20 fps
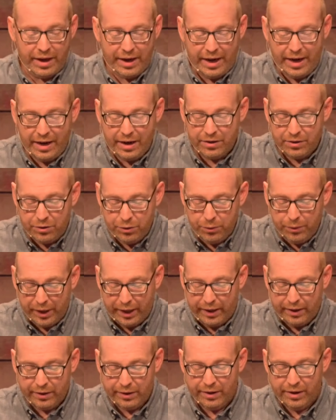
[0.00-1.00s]
they can't
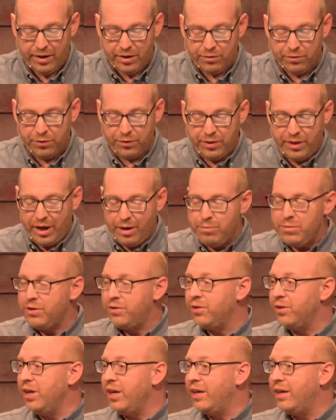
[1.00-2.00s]
do it. For them,
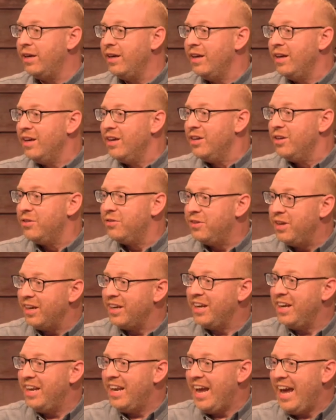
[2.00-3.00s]
it's like
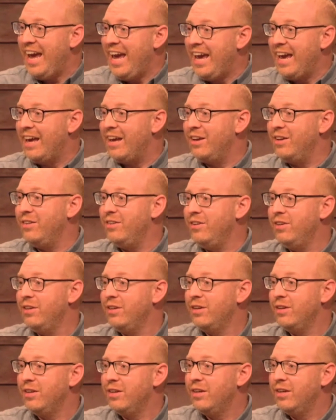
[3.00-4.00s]
secondhand,
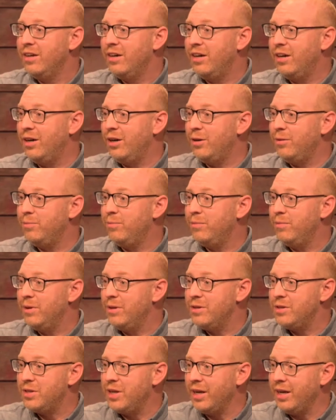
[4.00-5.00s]
um,
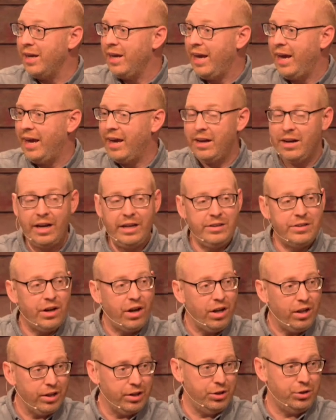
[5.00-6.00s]
secondhand
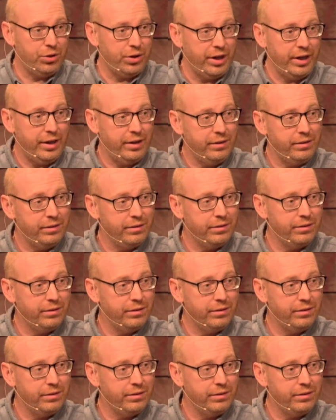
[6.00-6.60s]
idolatry.